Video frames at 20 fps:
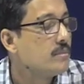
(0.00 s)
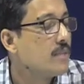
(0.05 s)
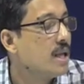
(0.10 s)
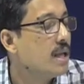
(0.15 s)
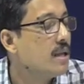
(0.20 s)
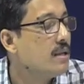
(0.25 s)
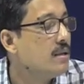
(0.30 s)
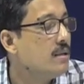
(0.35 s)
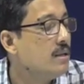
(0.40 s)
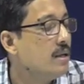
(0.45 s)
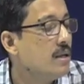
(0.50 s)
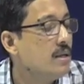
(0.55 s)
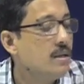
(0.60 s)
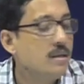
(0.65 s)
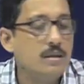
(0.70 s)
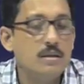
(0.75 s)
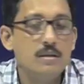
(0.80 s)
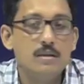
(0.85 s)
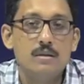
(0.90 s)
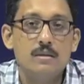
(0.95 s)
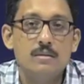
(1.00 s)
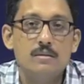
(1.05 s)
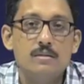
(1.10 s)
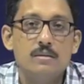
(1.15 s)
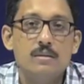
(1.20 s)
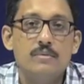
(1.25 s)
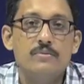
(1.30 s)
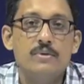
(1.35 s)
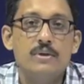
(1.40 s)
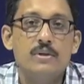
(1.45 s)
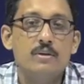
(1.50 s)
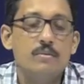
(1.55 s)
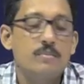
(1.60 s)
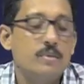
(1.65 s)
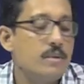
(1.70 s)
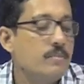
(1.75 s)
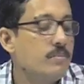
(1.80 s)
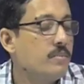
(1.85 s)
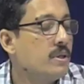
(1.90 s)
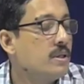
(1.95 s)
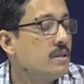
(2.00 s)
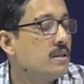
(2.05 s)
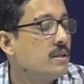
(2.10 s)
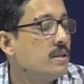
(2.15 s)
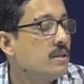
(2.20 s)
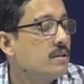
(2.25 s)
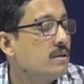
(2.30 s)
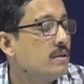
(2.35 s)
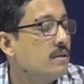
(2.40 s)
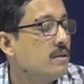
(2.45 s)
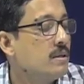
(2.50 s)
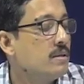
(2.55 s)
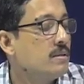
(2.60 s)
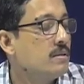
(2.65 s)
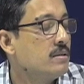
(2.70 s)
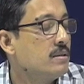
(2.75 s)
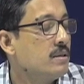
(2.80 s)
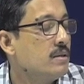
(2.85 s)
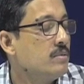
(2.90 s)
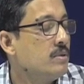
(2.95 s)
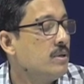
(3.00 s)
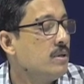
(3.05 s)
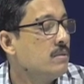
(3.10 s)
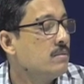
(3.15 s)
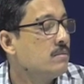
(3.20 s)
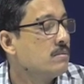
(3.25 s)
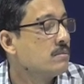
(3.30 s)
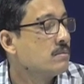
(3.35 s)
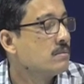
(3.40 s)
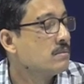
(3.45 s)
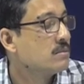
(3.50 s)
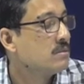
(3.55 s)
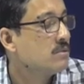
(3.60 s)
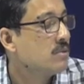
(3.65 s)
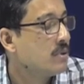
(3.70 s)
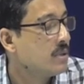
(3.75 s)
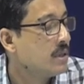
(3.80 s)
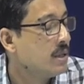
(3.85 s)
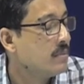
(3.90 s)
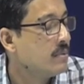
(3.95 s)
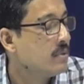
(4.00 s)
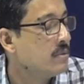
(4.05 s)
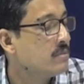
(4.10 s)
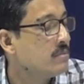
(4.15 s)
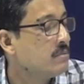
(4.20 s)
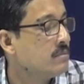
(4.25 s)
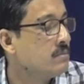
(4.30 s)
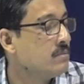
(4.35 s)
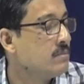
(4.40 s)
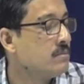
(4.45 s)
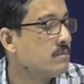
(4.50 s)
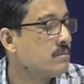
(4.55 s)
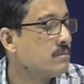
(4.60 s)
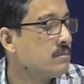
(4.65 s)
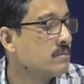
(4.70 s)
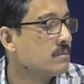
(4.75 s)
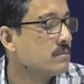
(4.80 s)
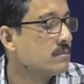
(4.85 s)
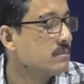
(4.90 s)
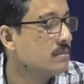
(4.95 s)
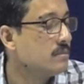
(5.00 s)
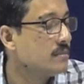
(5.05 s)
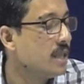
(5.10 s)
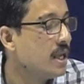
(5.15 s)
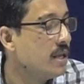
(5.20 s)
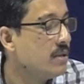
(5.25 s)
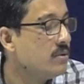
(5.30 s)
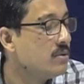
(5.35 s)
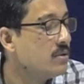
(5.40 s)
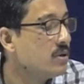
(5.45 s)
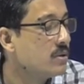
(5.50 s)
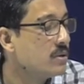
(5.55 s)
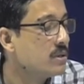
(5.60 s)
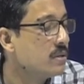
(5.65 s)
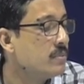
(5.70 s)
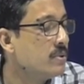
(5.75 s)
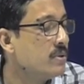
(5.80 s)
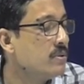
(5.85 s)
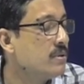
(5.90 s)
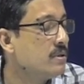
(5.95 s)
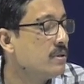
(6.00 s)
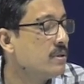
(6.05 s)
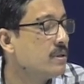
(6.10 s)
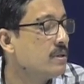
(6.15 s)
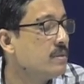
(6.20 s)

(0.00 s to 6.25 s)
effect of temperature, etc., we talked about. Then we talked about